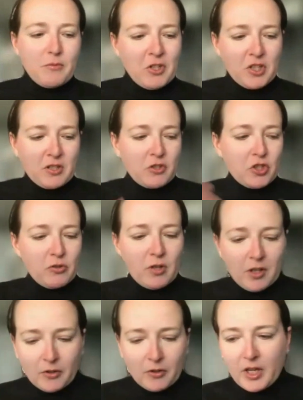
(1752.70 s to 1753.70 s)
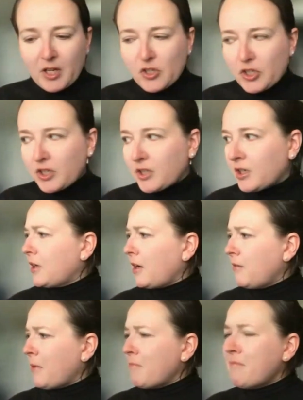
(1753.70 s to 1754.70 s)
mentioned the shooting on location.
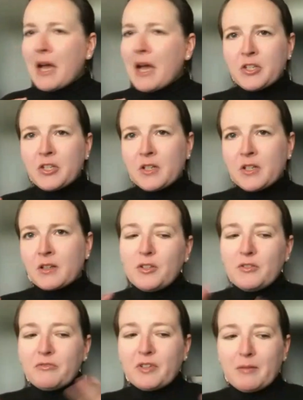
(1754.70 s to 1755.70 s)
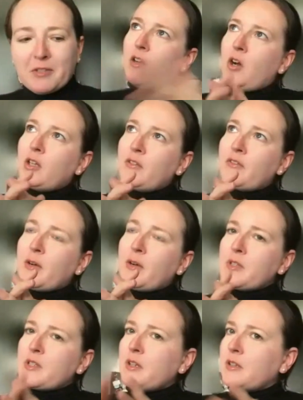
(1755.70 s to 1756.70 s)
I'm imagining all your family, all of
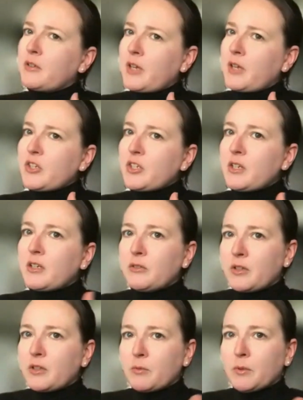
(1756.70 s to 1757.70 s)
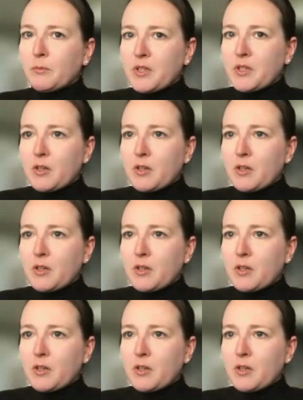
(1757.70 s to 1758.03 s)
that was on location, including the room with the